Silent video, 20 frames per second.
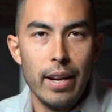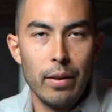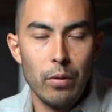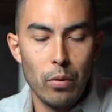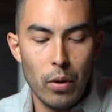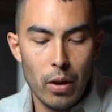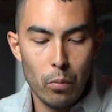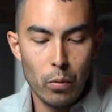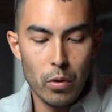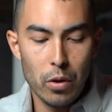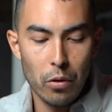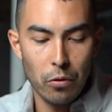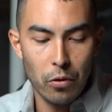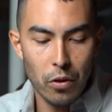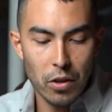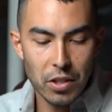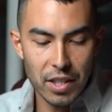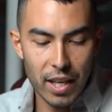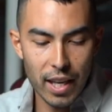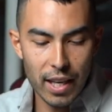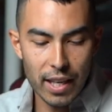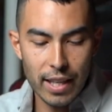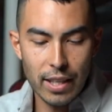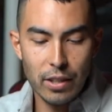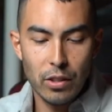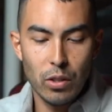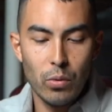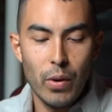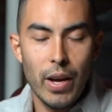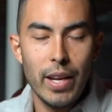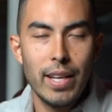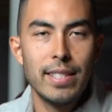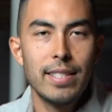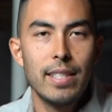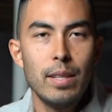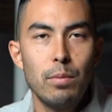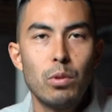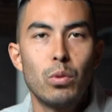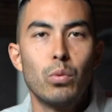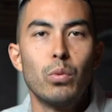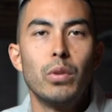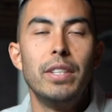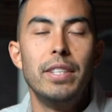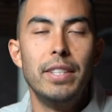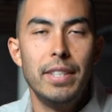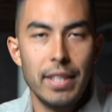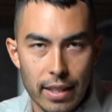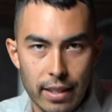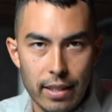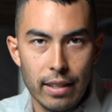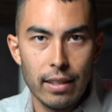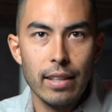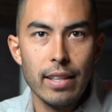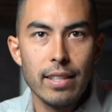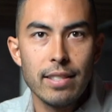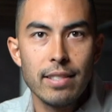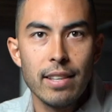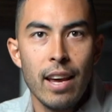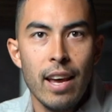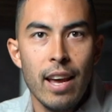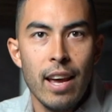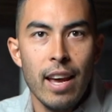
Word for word: and, and when you're first getting into Red, it seems ridiculous,